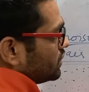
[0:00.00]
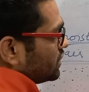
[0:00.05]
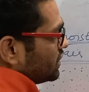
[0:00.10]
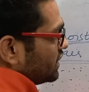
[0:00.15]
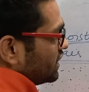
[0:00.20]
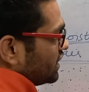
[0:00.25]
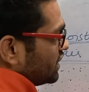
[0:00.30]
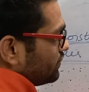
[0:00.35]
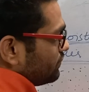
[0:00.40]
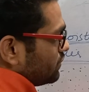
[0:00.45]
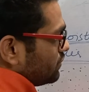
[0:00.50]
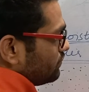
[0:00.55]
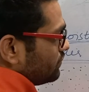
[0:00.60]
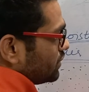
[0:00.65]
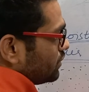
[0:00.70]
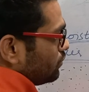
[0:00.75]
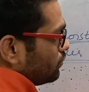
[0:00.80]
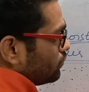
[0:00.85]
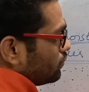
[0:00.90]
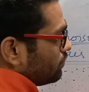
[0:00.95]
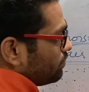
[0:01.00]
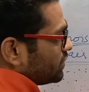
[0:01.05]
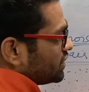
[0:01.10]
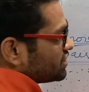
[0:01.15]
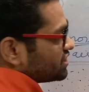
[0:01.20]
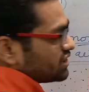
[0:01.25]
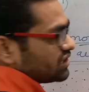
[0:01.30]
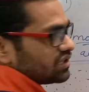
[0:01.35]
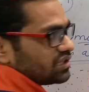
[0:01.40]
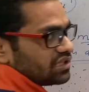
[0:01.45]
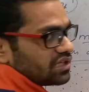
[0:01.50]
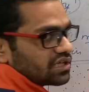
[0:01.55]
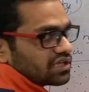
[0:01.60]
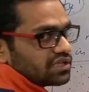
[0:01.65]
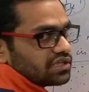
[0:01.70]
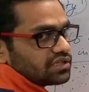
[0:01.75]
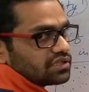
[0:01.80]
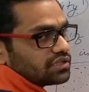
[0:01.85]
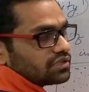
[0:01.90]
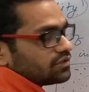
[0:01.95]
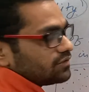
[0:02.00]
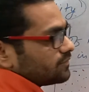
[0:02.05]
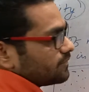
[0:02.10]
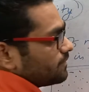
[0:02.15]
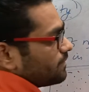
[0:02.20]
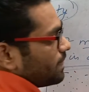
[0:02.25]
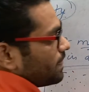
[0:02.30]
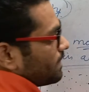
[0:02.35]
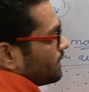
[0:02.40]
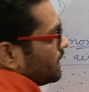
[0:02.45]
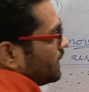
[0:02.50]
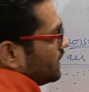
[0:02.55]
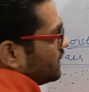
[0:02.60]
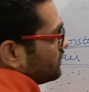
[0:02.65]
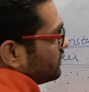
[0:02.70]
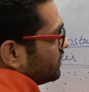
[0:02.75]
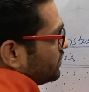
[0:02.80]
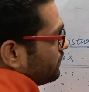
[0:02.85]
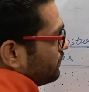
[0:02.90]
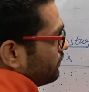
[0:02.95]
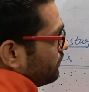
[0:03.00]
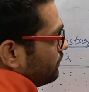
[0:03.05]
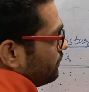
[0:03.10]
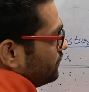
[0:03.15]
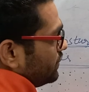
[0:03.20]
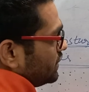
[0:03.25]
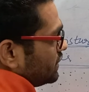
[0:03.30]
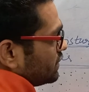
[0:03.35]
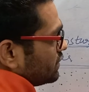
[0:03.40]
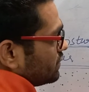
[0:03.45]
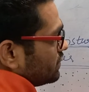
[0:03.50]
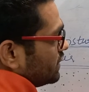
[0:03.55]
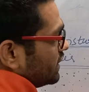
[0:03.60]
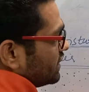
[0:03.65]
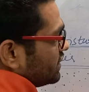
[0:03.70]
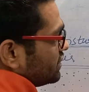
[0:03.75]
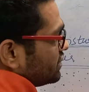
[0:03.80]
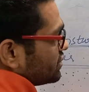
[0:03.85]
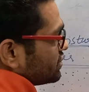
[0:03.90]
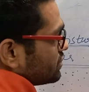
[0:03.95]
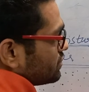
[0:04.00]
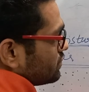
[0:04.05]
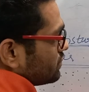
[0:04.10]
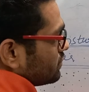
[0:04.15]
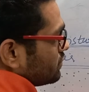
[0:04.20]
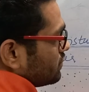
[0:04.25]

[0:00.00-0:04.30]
here will be a low pressure area created, and the wind that is